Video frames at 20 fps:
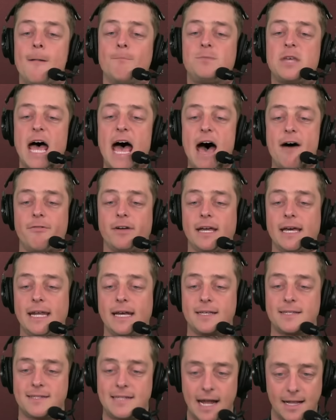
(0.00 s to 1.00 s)
to having an
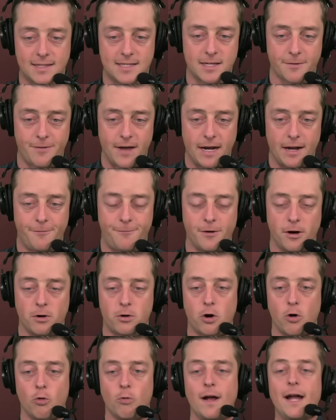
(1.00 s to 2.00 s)
extensive N F L
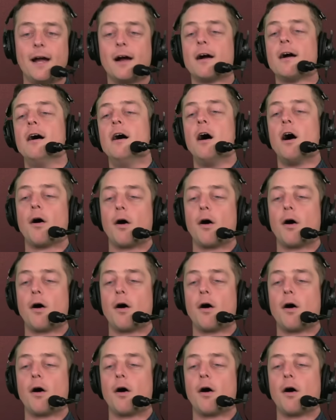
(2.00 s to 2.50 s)
career,